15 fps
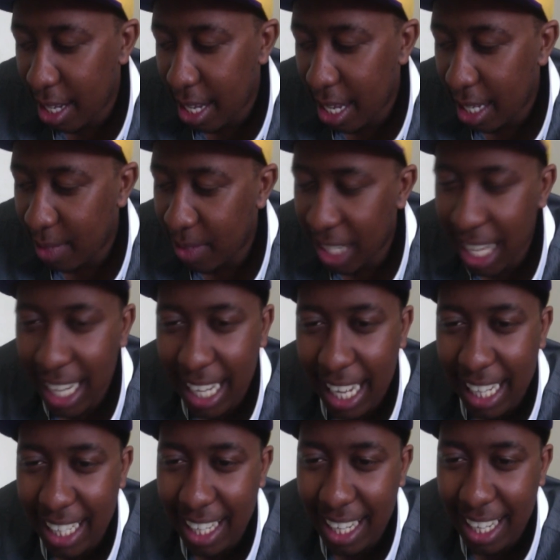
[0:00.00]
Well,
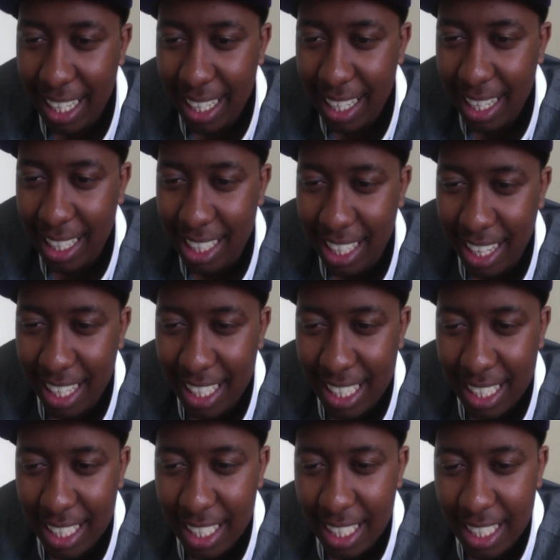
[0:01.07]

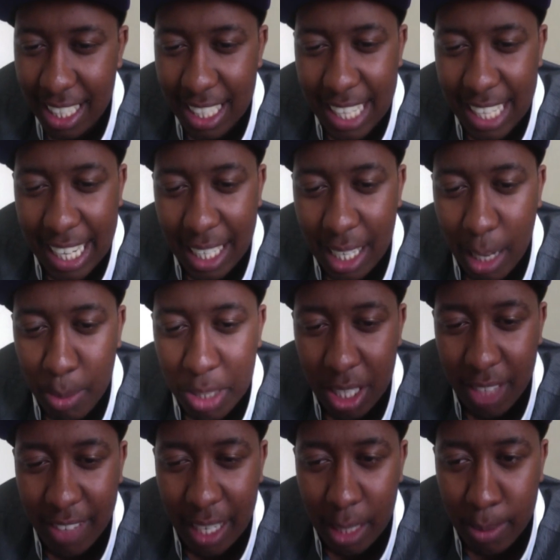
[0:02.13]
is the second
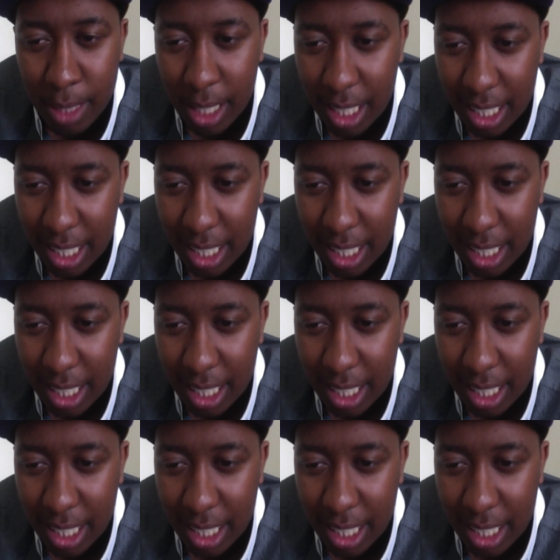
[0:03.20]
option available?